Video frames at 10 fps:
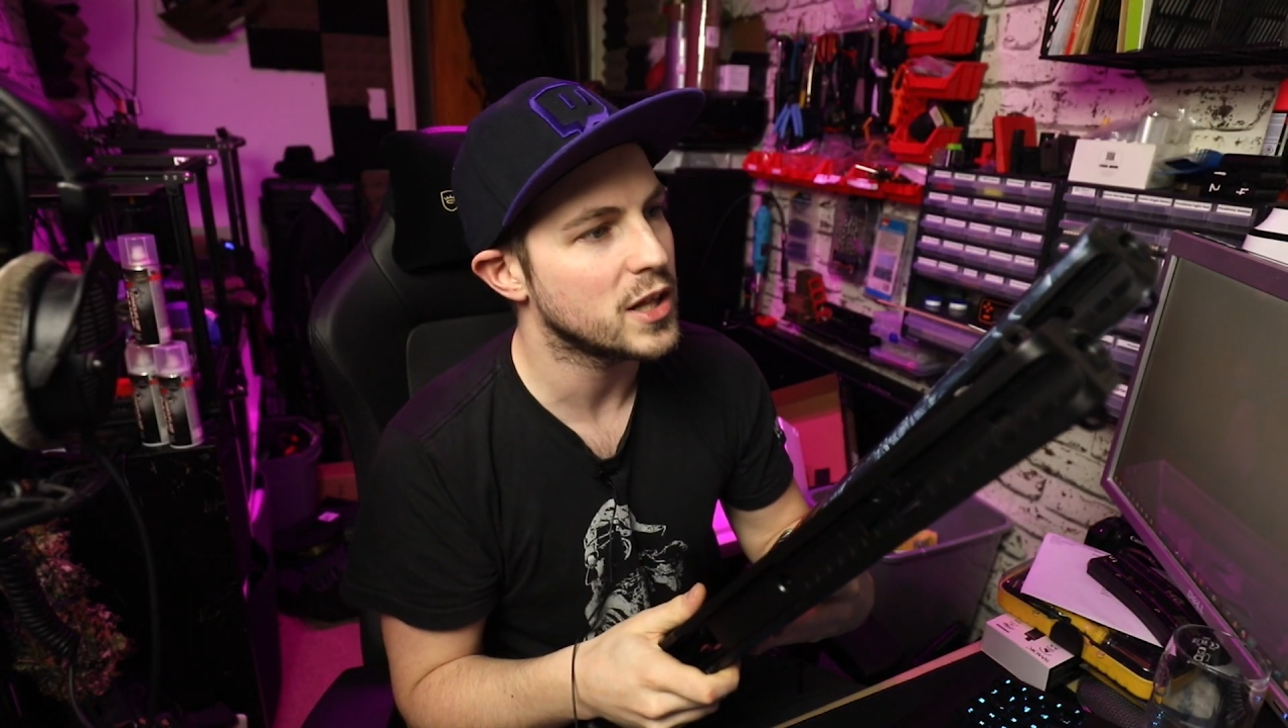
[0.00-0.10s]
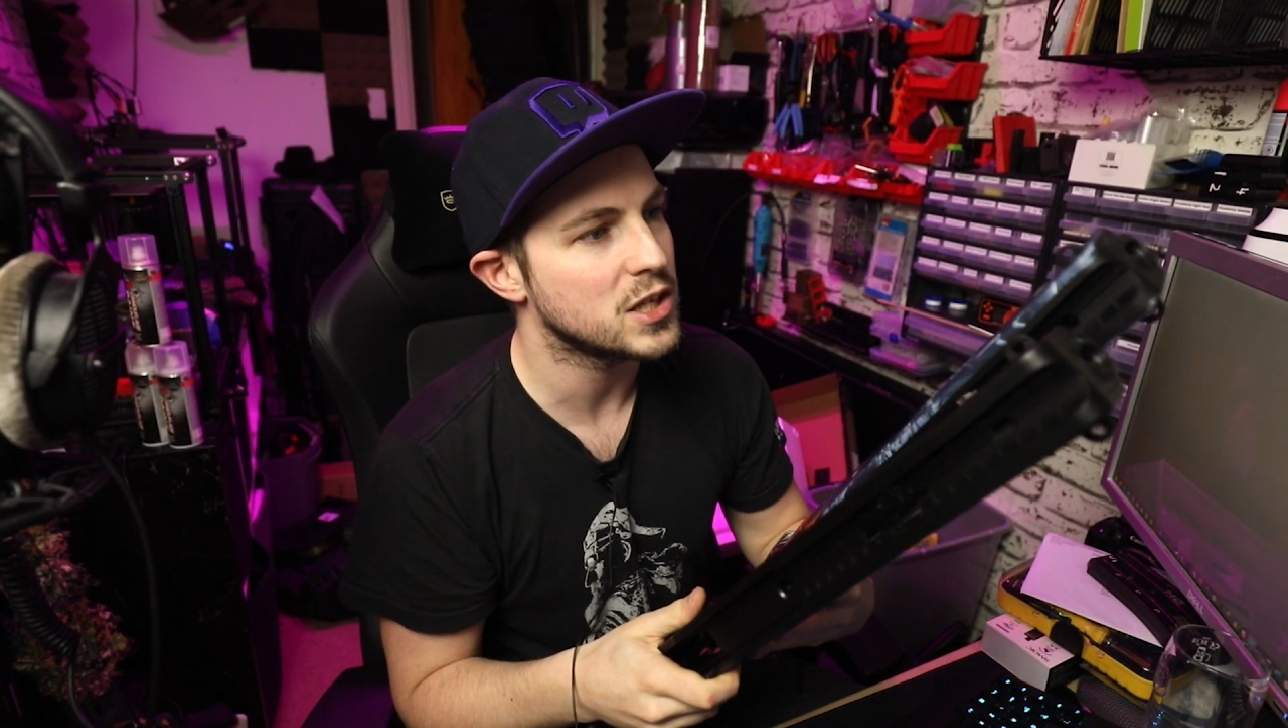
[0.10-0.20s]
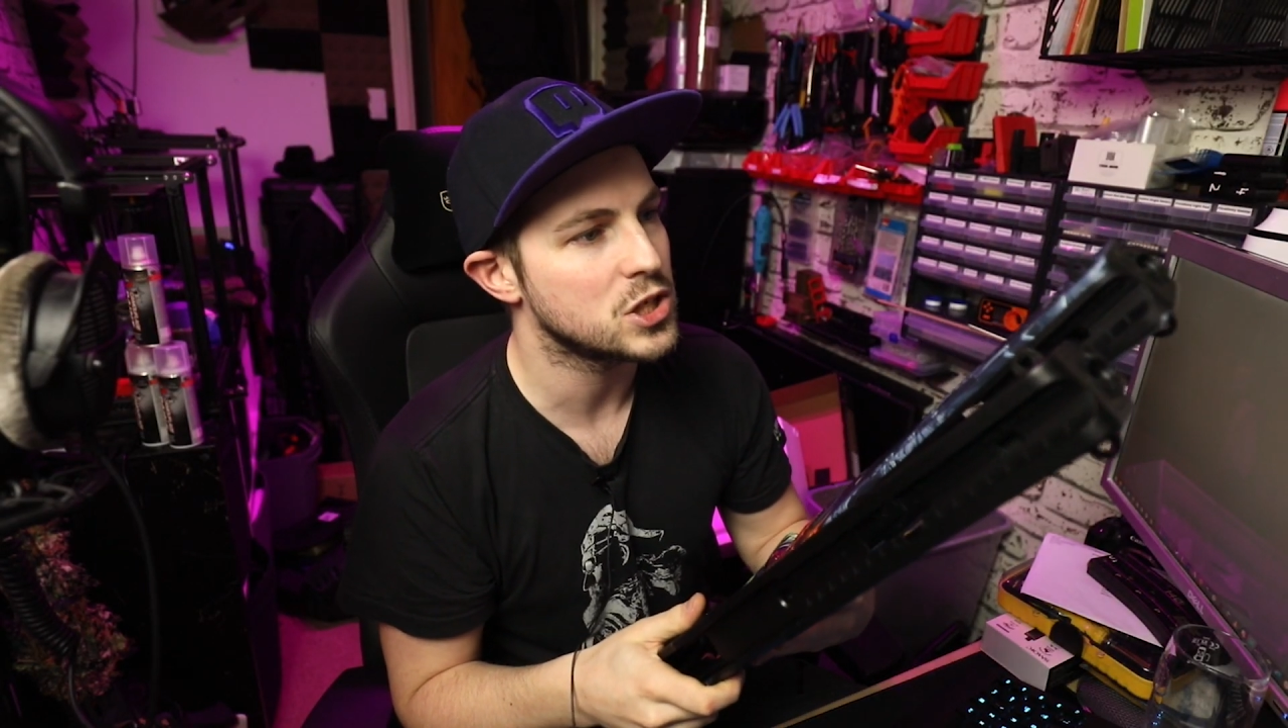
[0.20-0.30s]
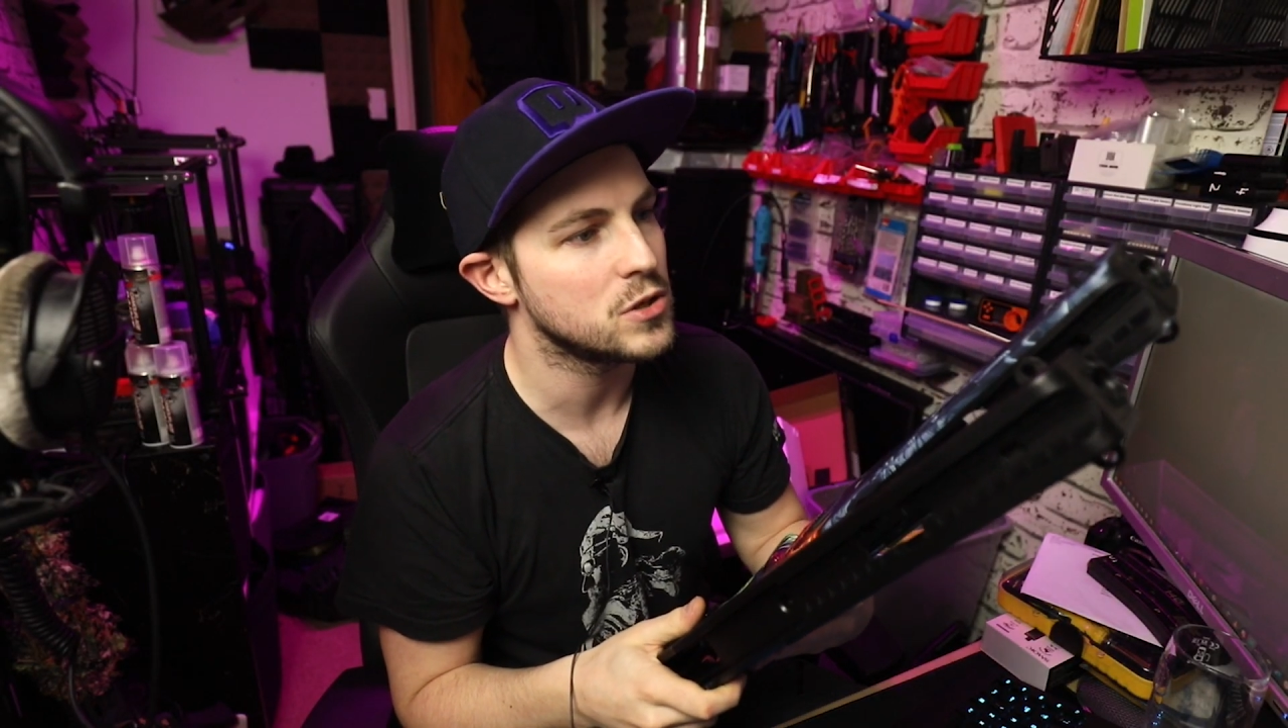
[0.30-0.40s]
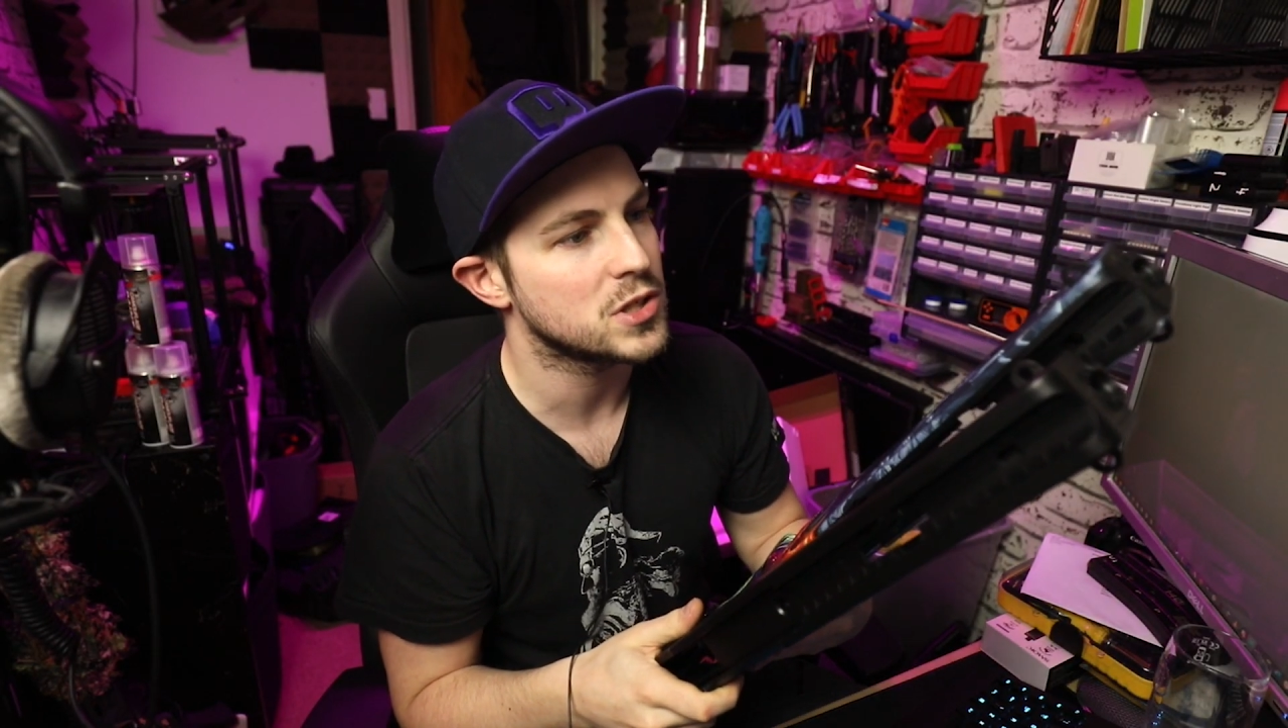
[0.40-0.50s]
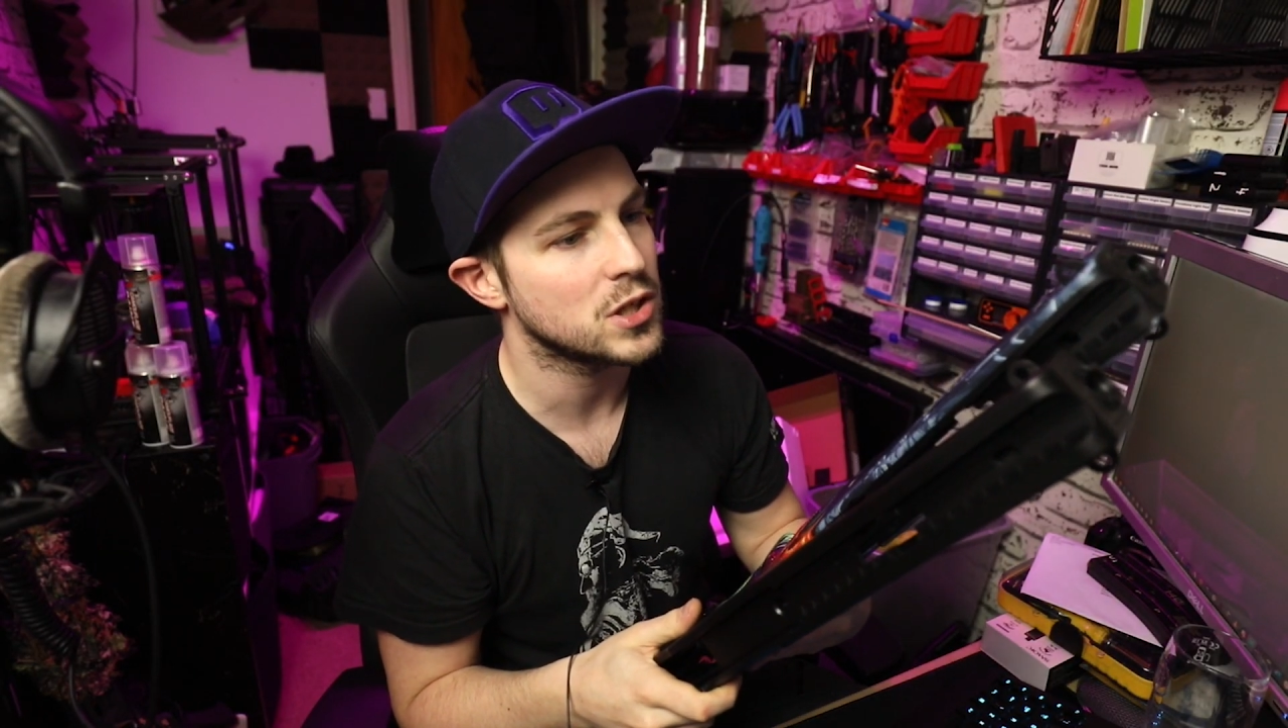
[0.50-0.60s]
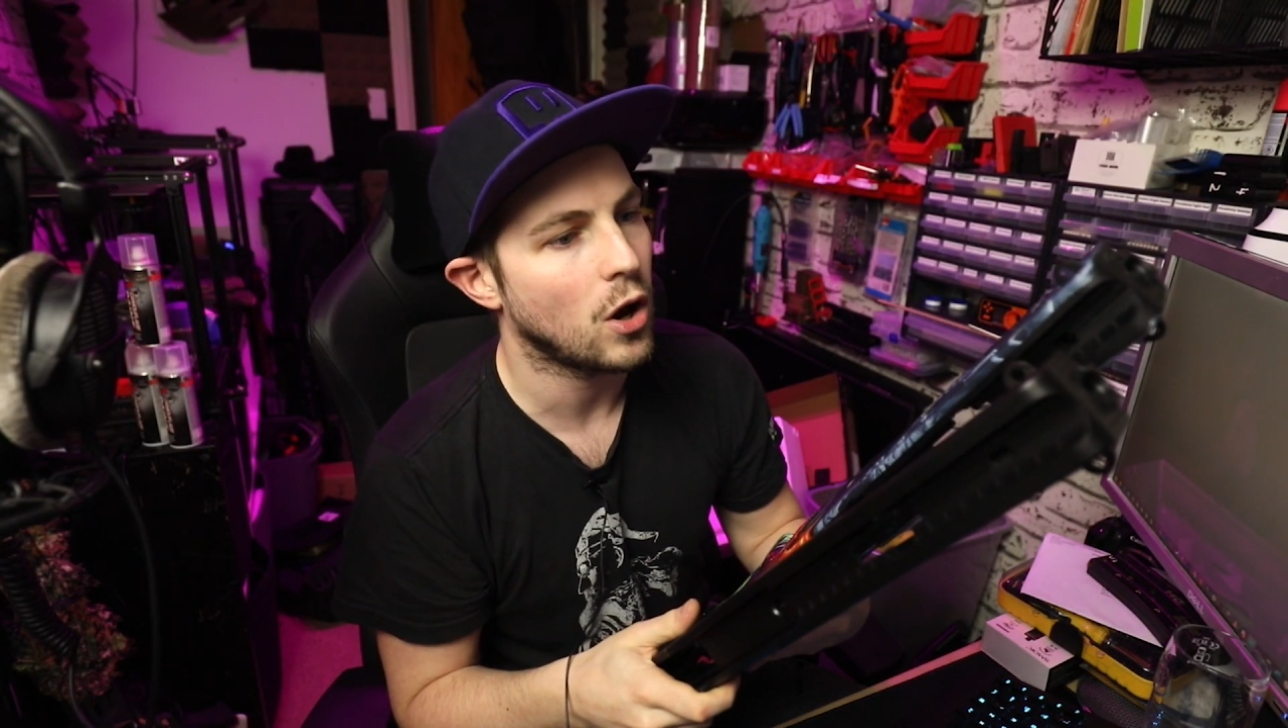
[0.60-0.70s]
that's used to